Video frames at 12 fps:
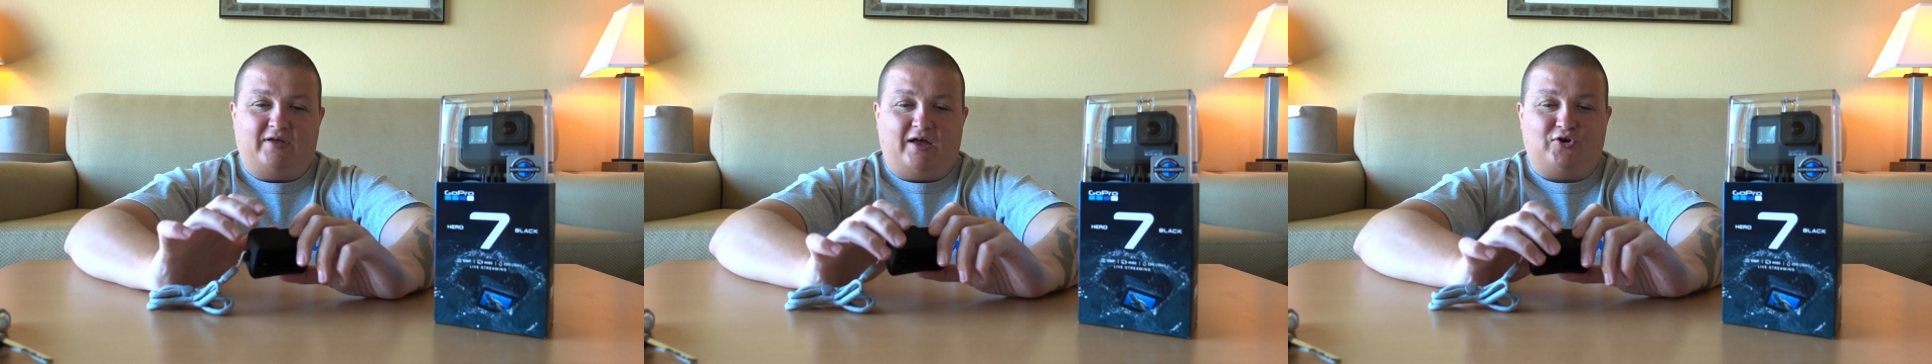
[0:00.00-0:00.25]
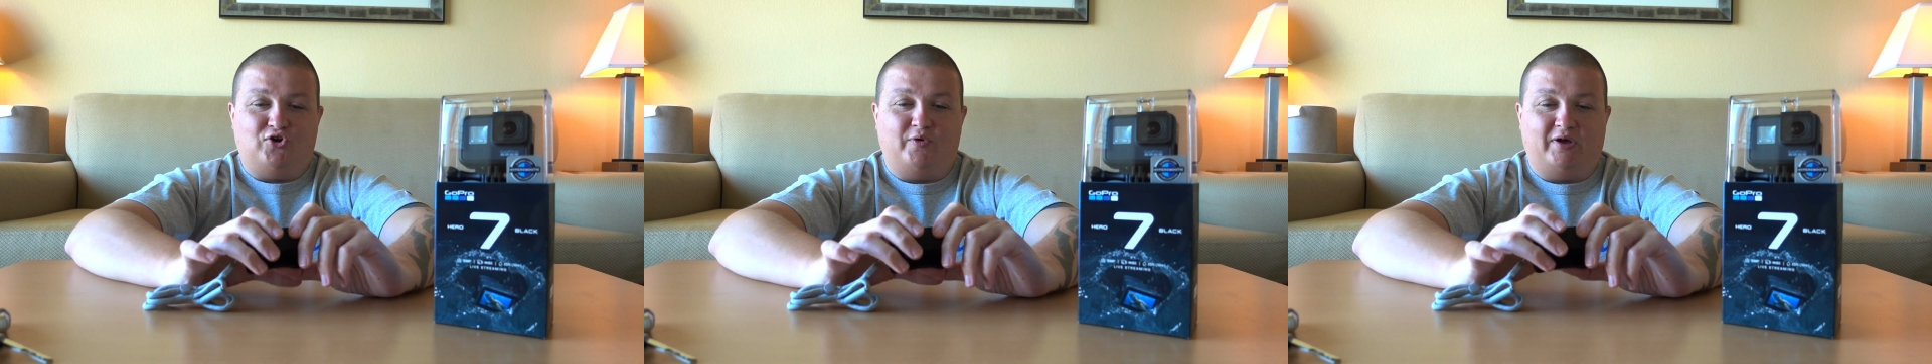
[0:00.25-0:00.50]

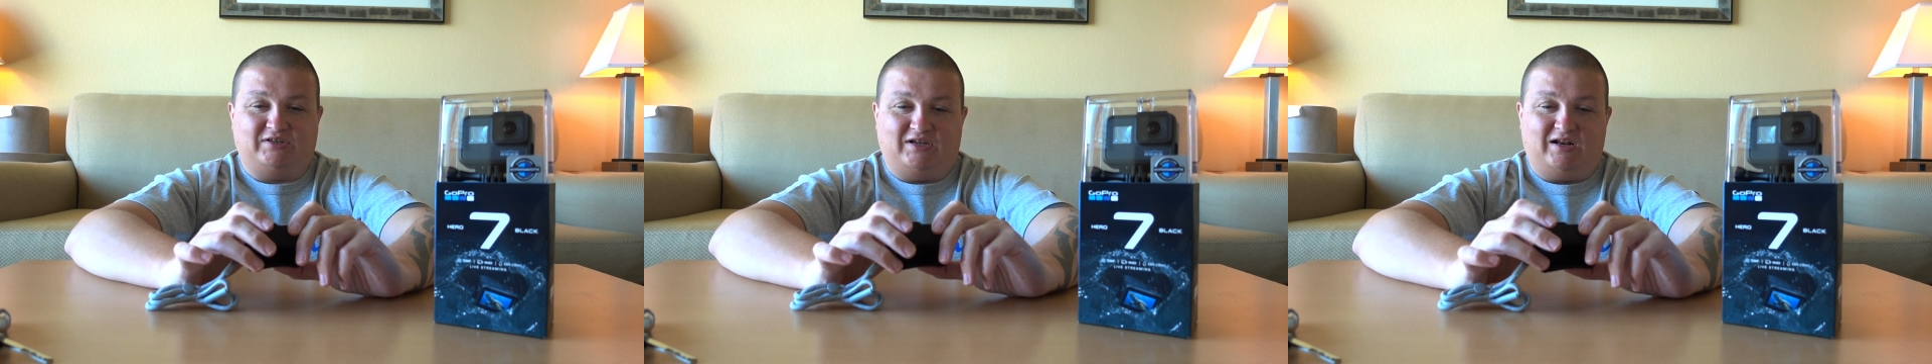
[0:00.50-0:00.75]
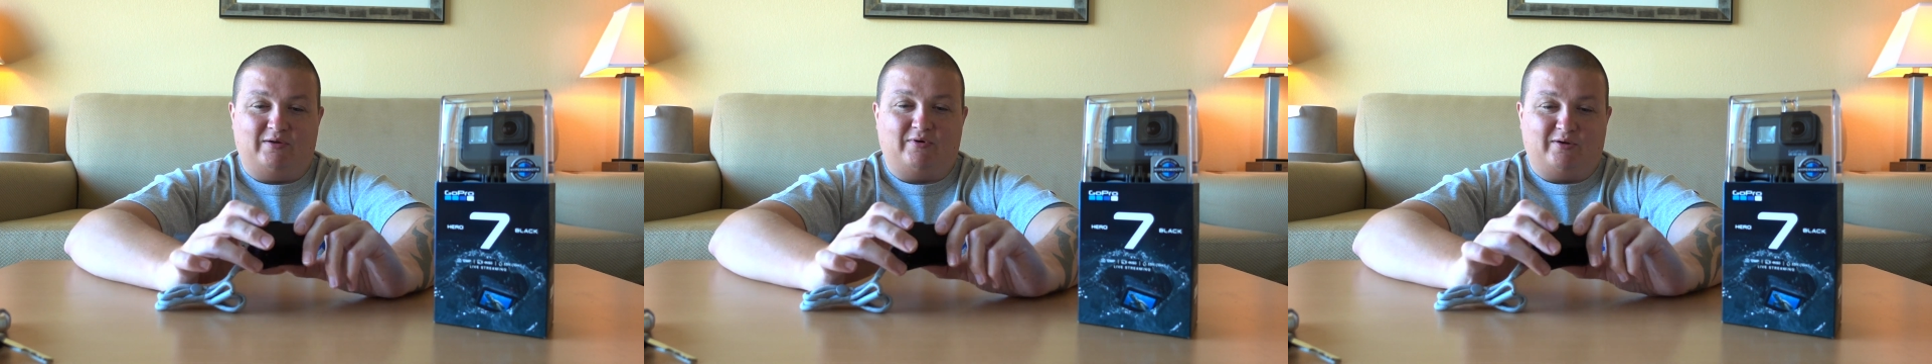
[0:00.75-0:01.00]
I knew
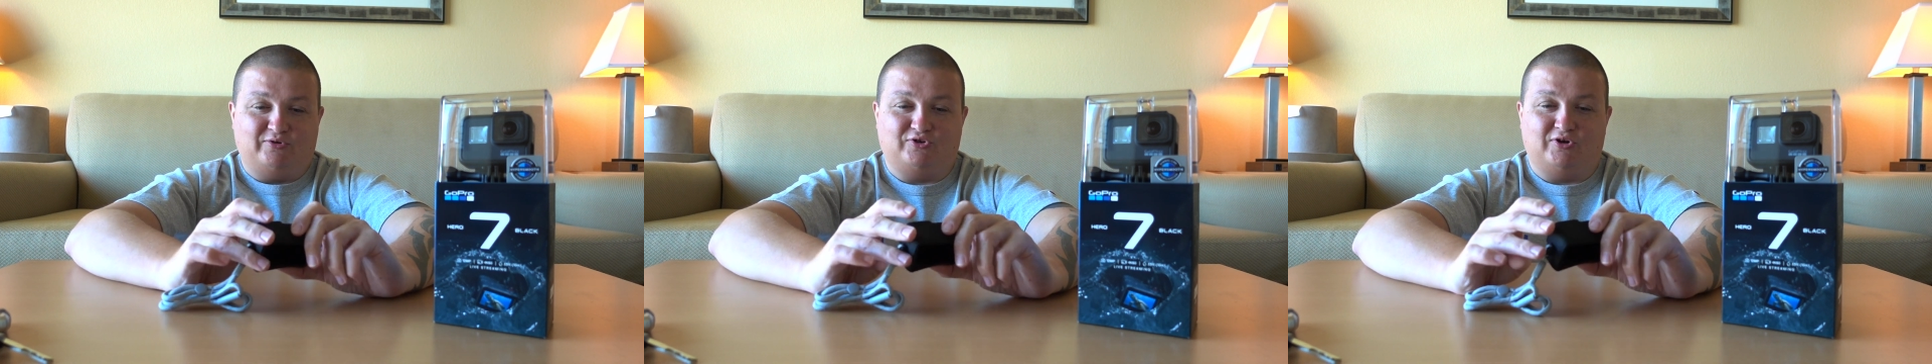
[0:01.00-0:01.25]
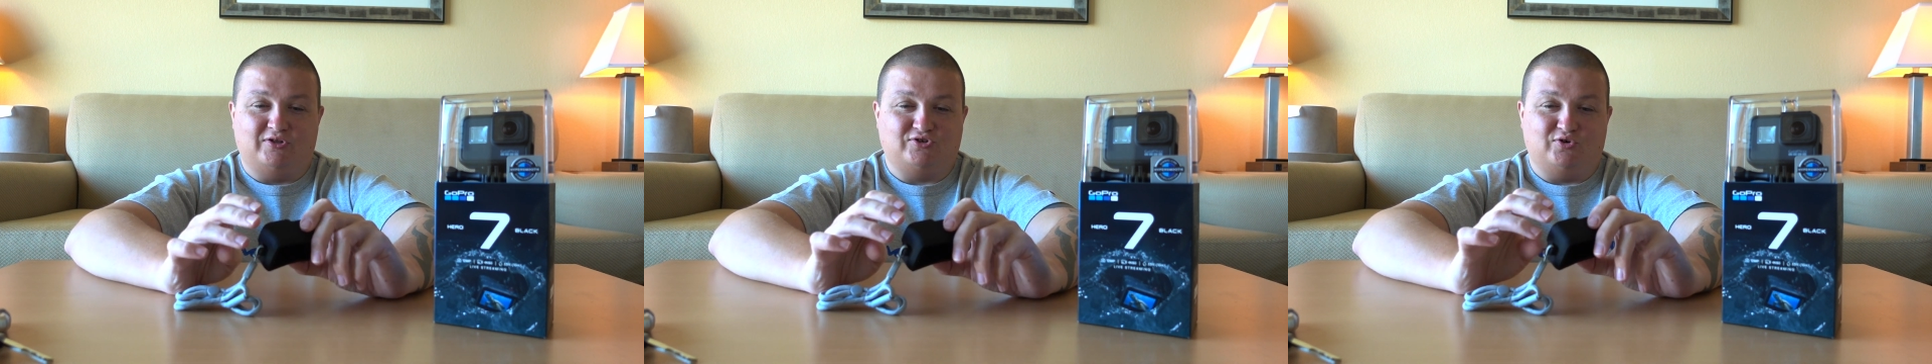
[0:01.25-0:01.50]
exactly what I was
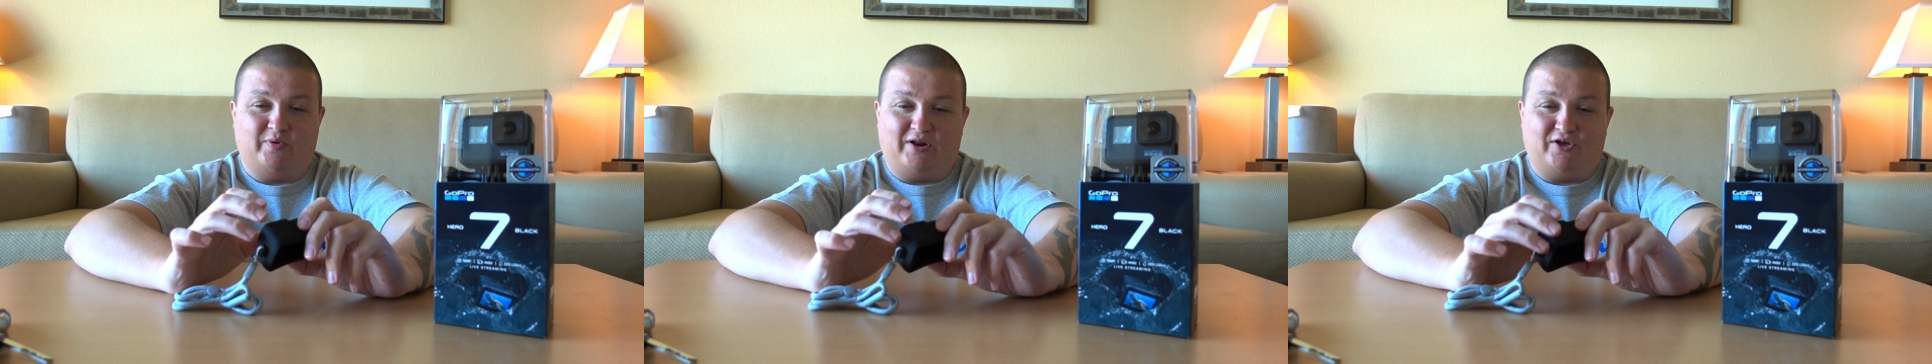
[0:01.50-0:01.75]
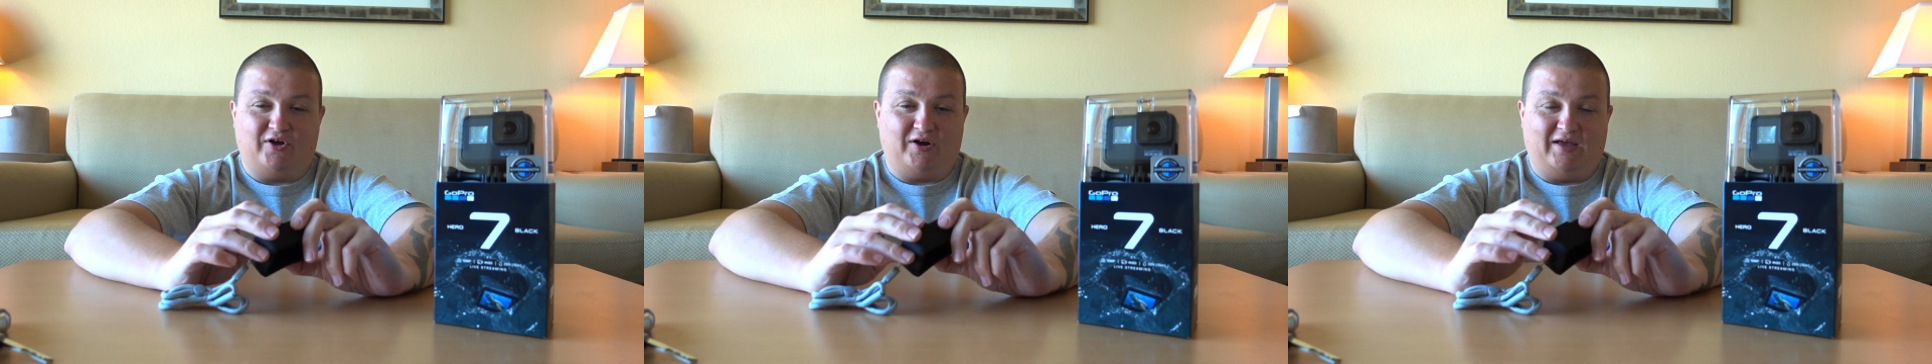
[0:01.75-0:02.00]
going to do when I got